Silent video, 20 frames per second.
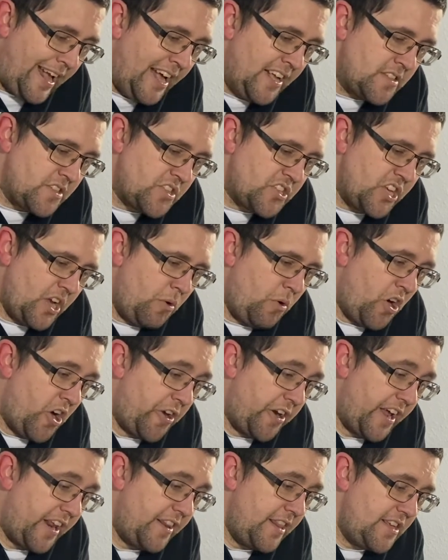so
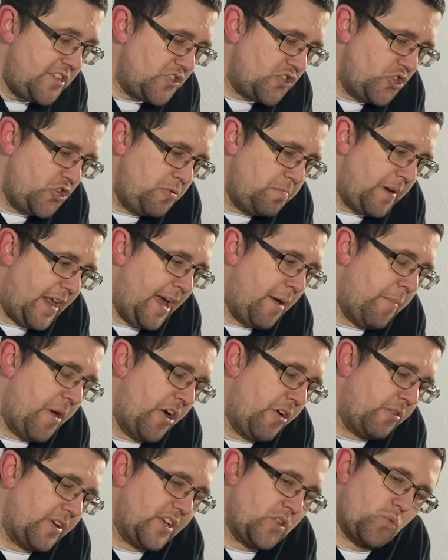on. And this 2-player
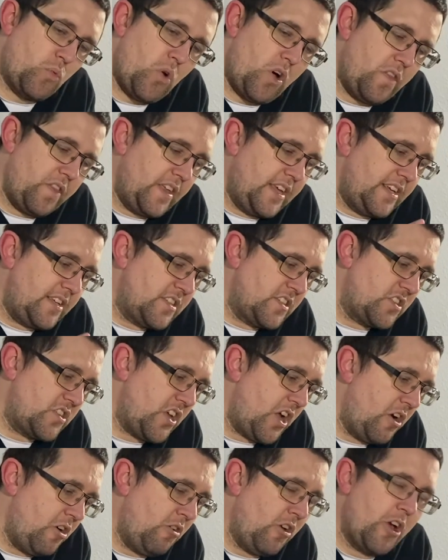mode is what the
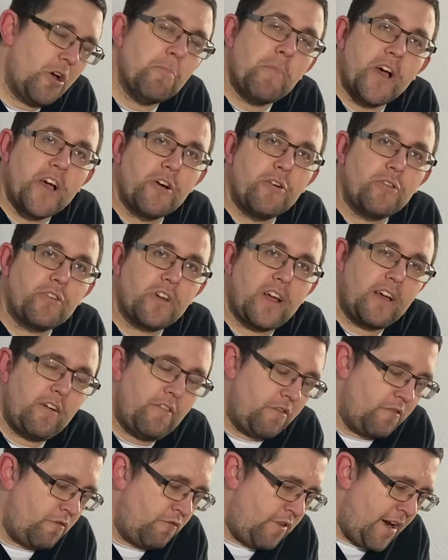solo mode
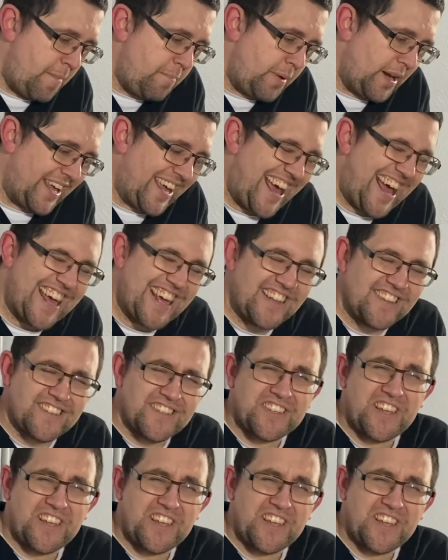replicates